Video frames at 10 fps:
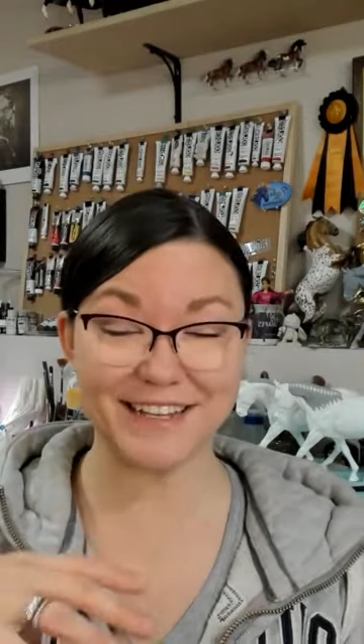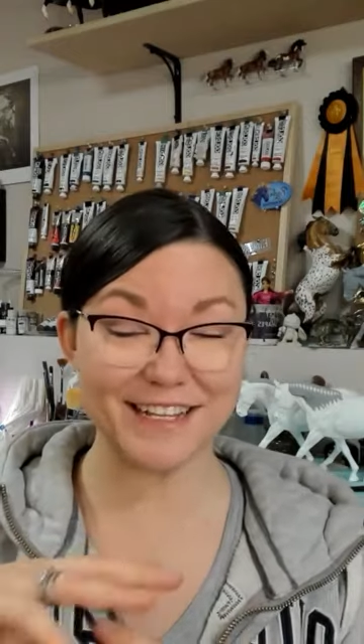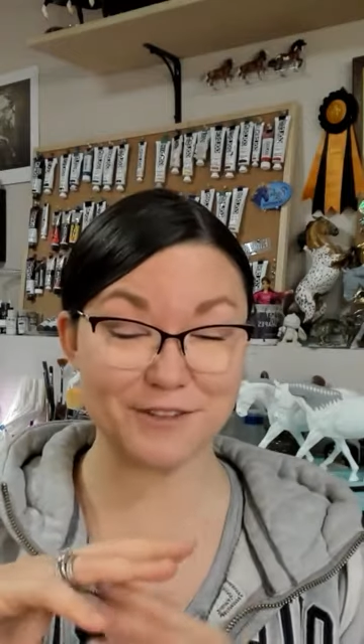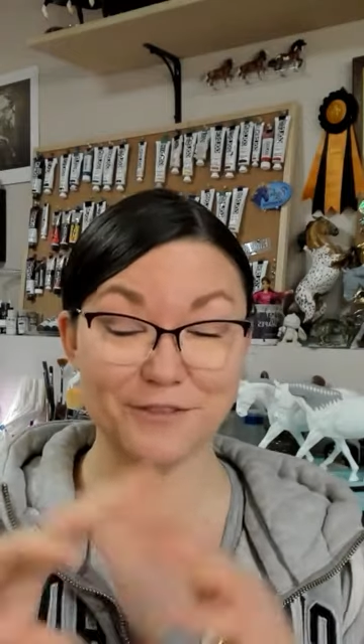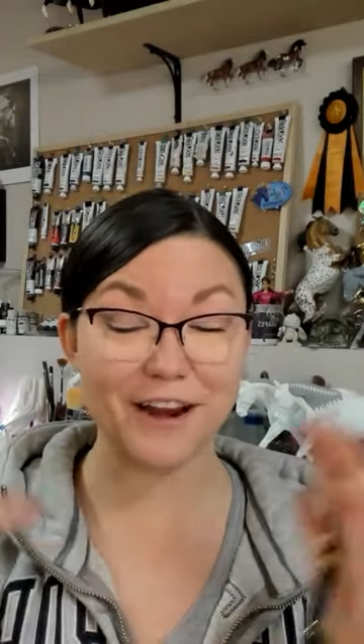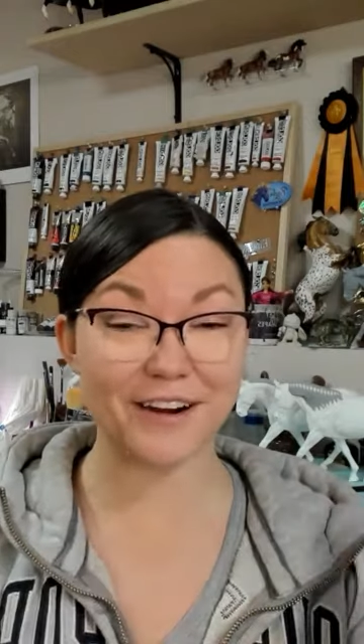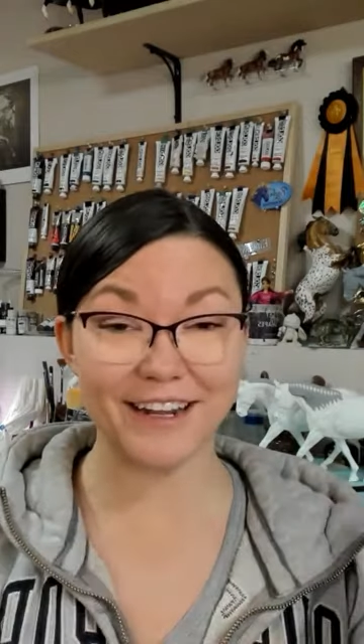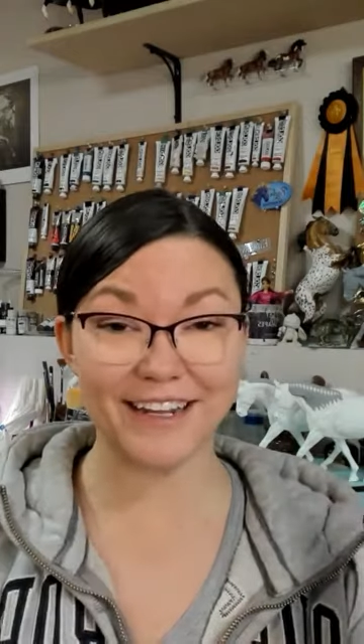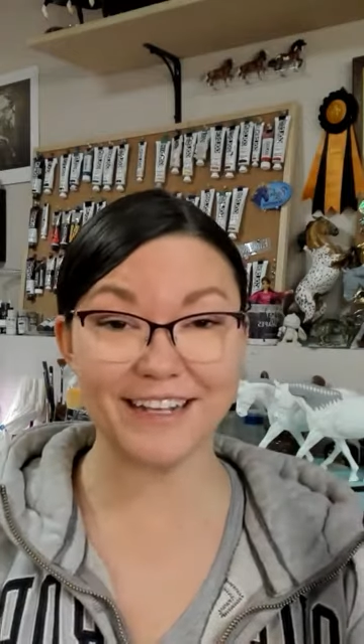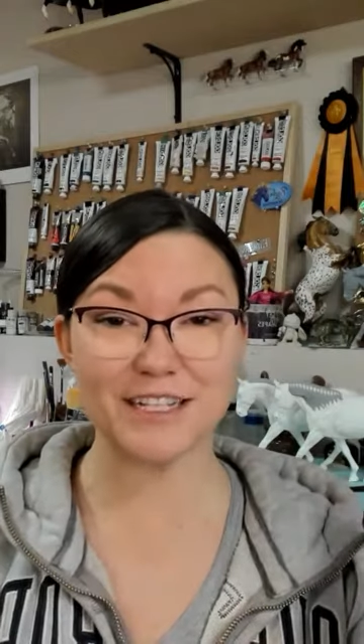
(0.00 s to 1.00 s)
it's
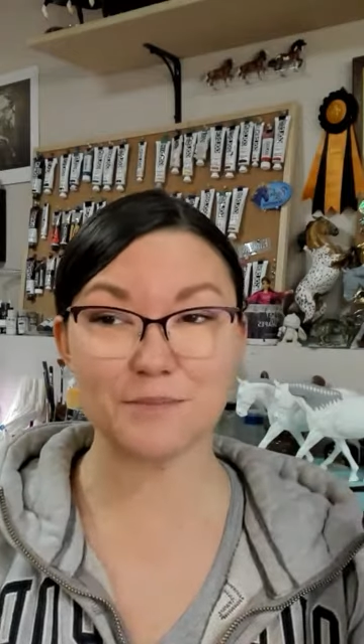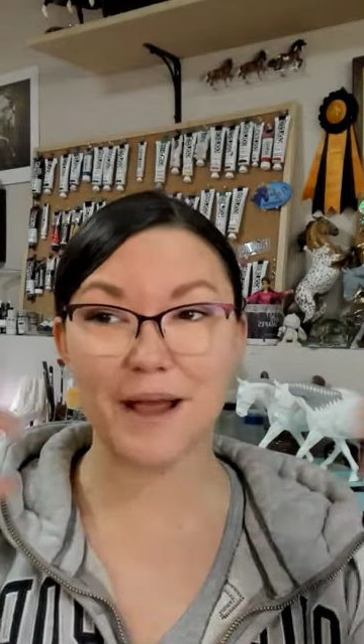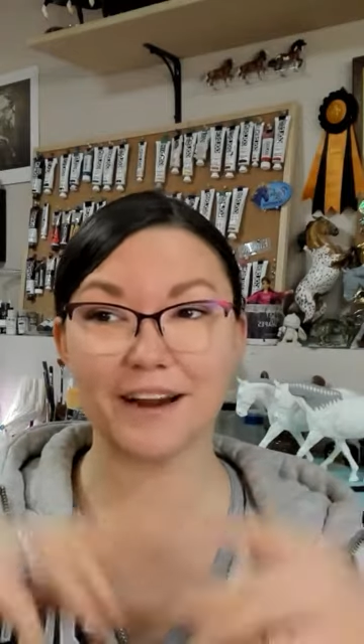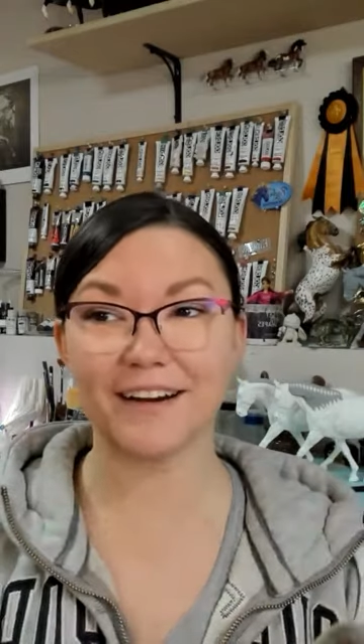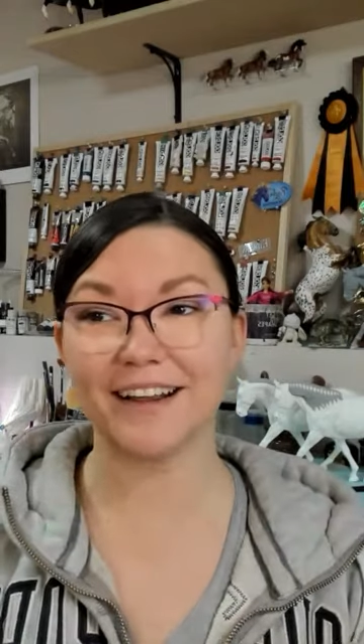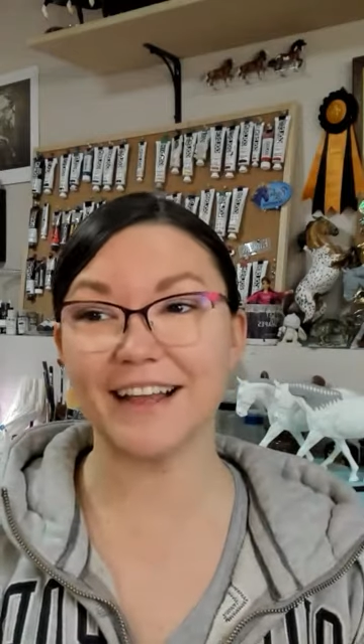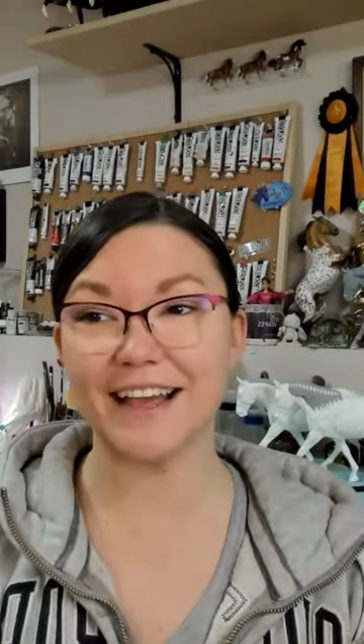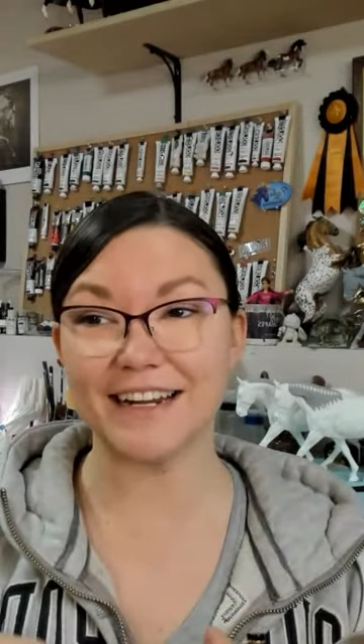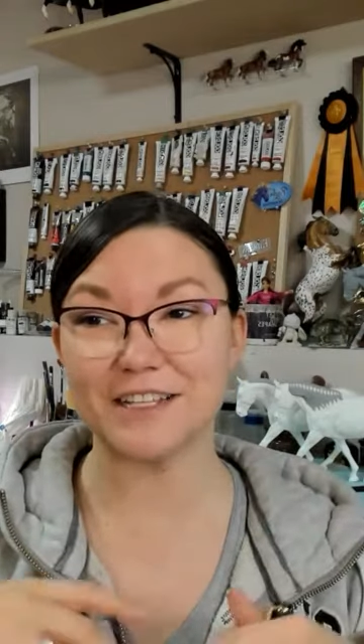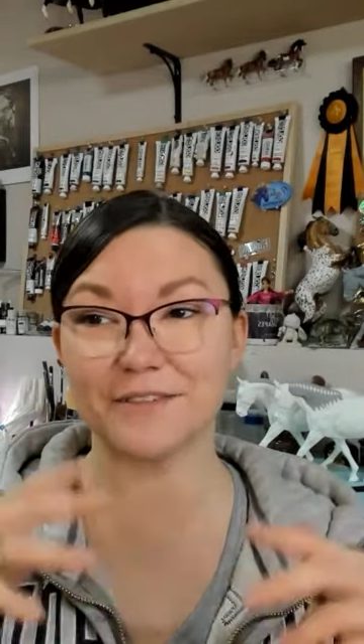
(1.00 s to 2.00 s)
very inspiring
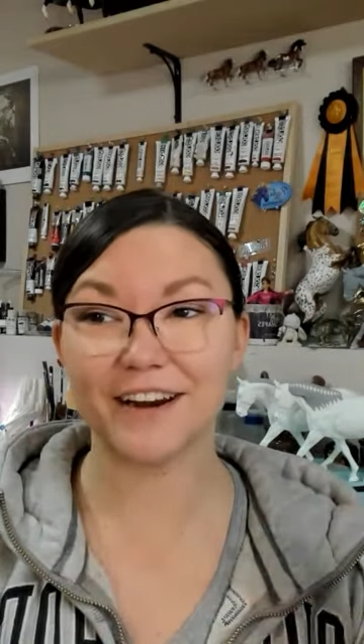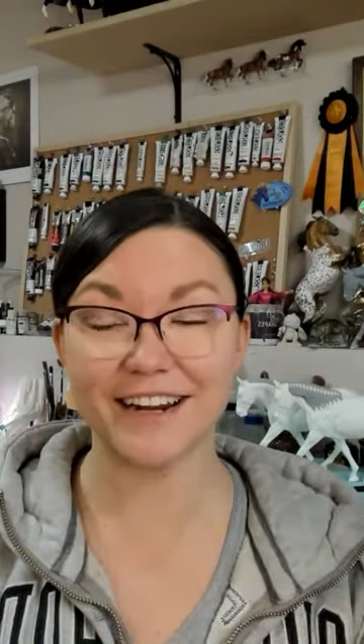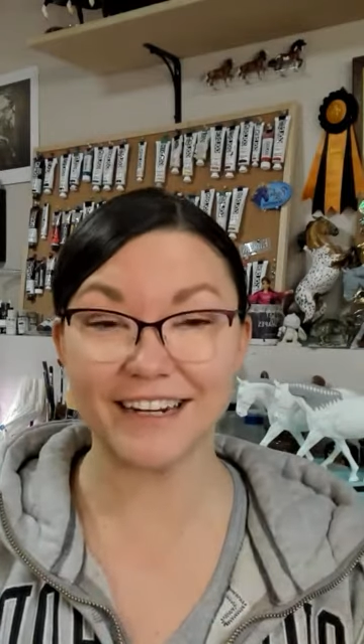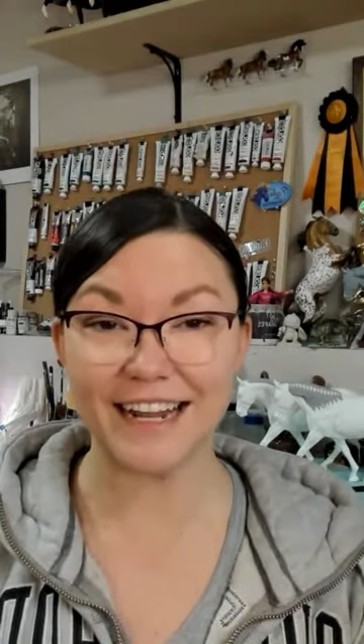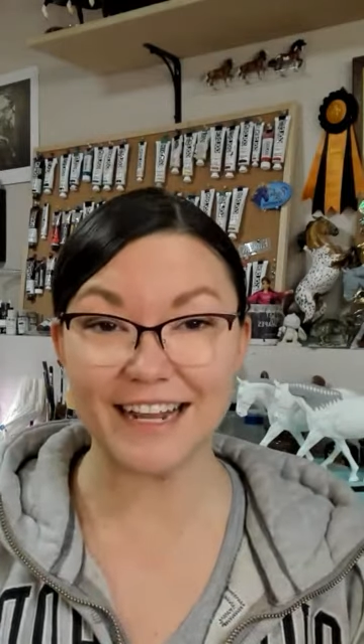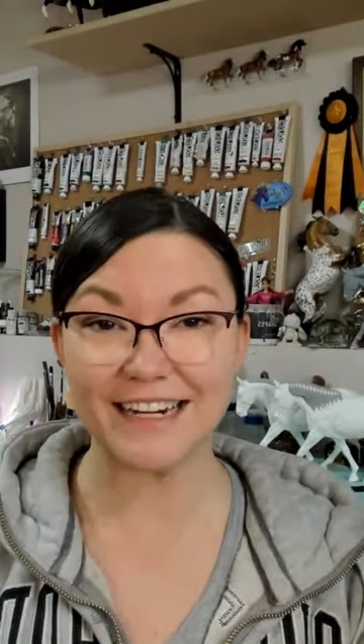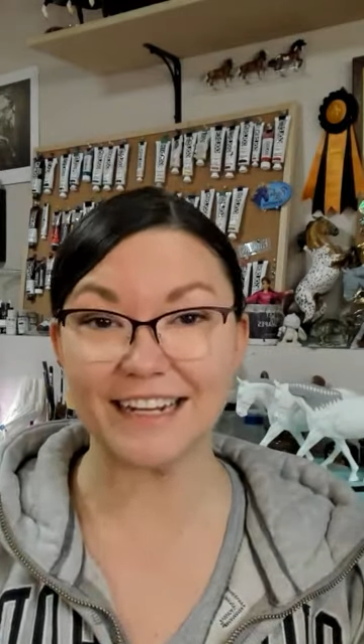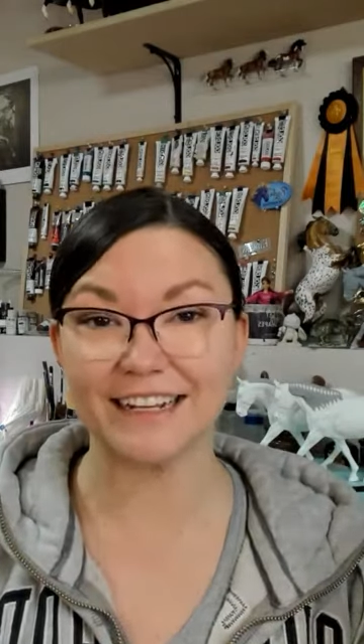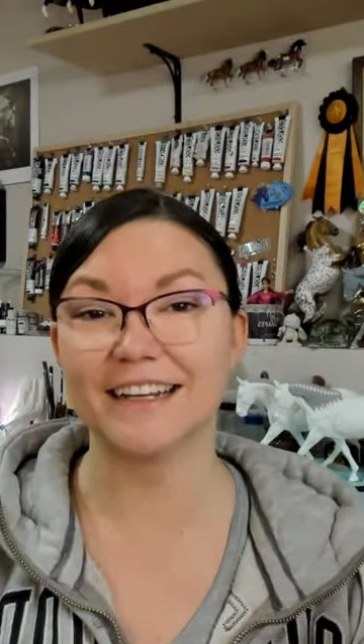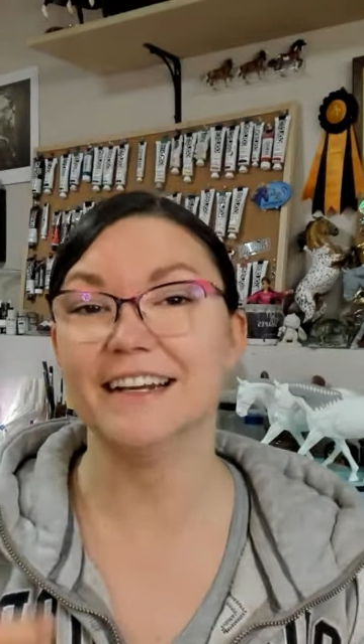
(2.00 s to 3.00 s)
and it's very
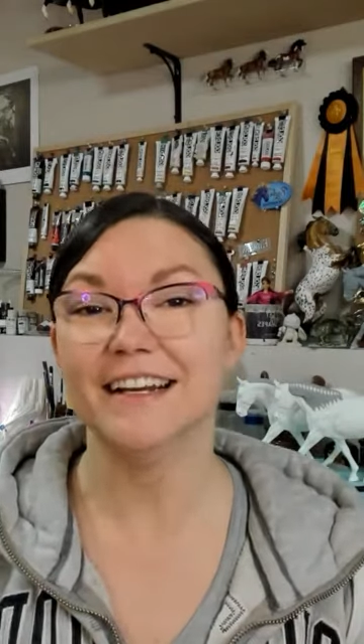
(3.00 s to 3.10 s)
enlightening